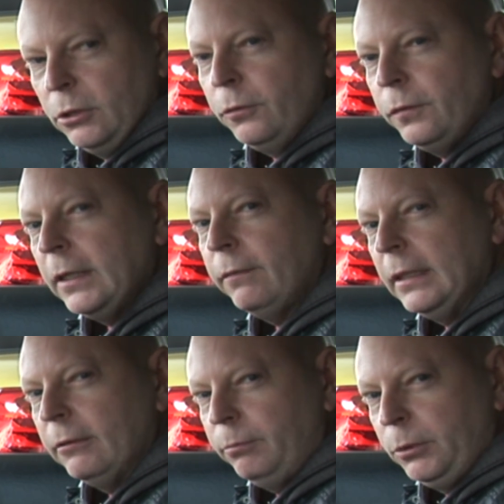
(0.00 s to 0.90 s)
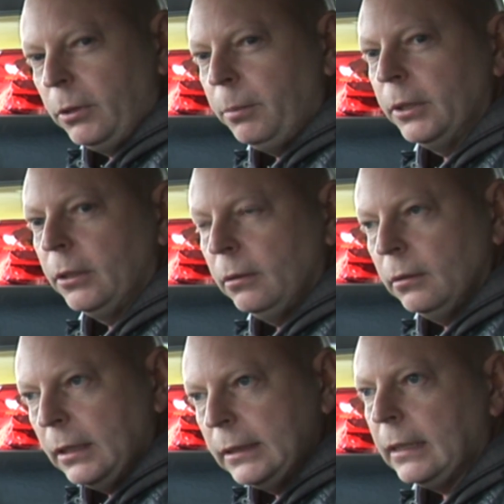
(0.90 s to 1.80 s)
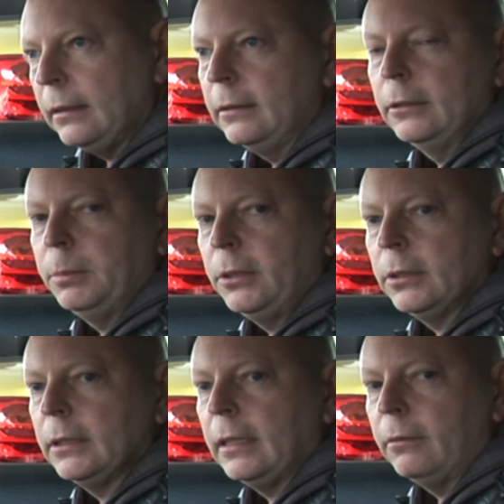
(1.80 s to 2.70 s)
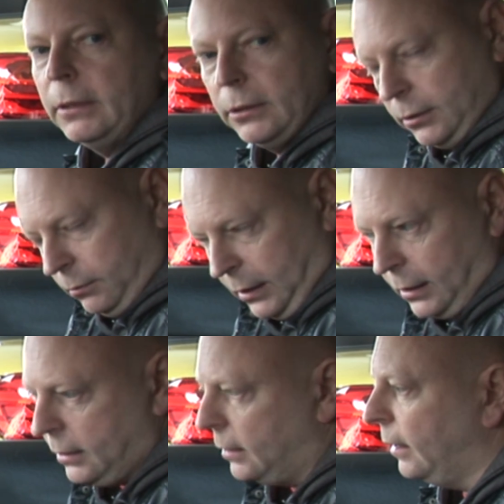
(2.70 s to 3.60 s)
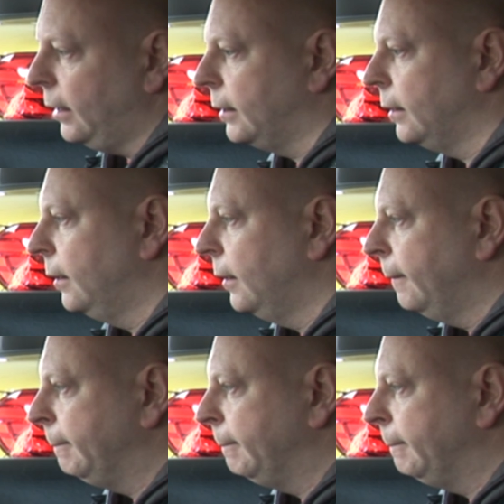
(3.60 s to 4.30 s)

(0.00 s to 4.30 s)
do favour the proper Italian sports car, which hence that is.